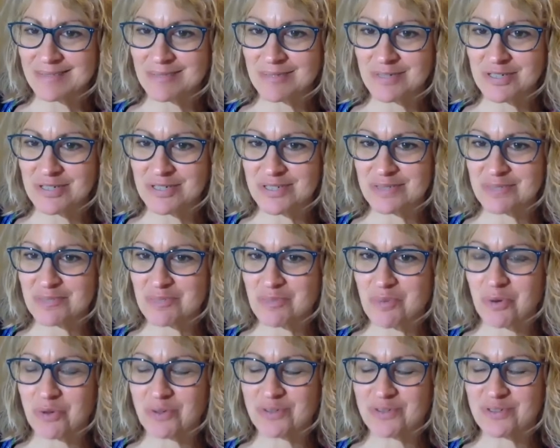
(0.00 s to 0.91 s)
which is
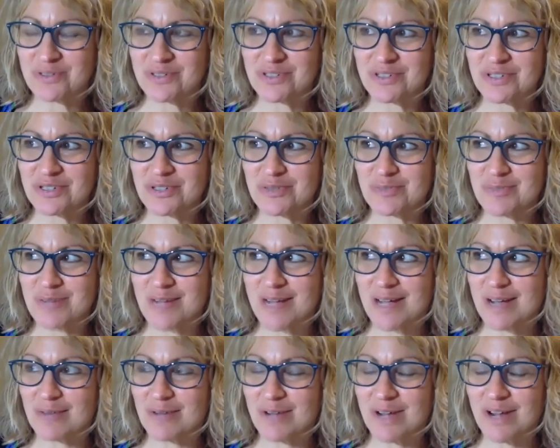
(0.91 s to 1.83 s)
important to my
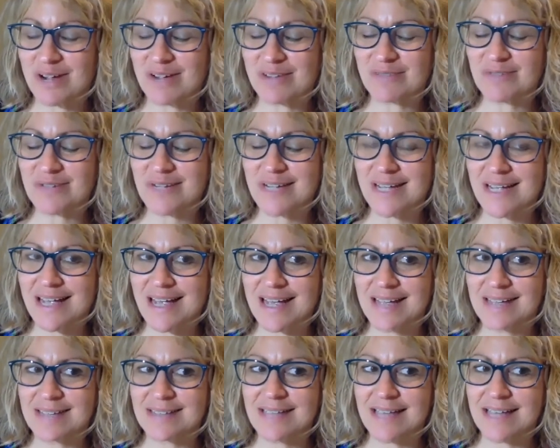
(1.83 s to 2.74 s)
recovery
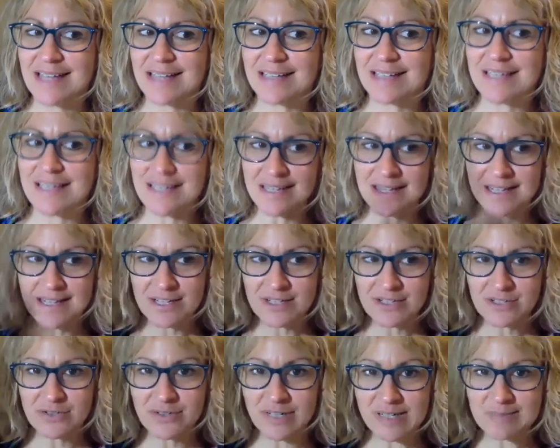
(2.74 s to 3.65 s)
and daily
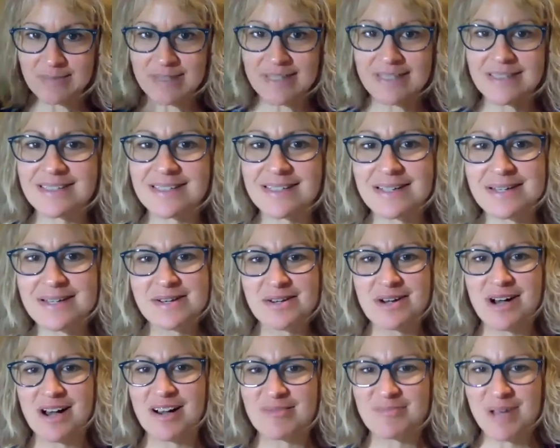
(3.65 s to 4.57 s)
treatment
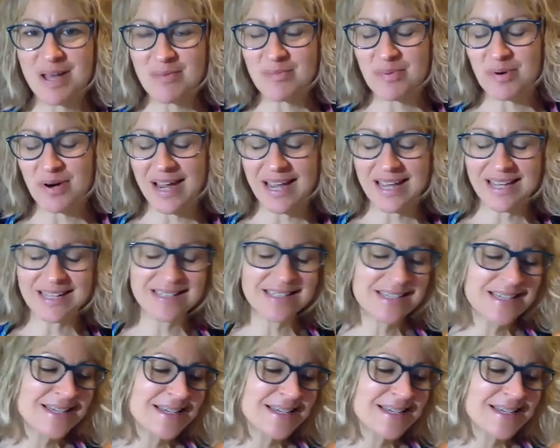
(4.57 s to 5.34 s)
of my brain.